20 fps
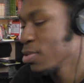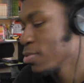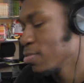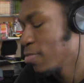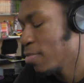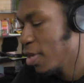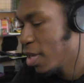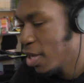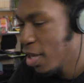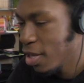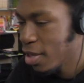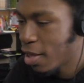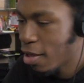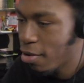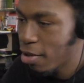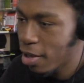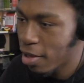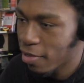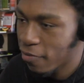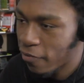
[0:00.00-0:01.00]
Man, now
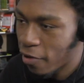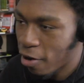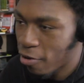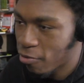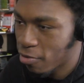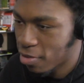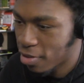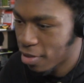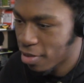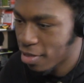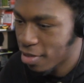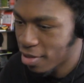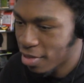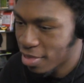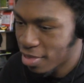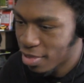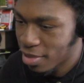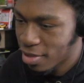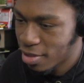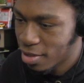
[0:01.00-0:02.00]
he has fire
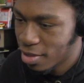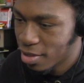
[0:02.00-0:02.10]
resistance.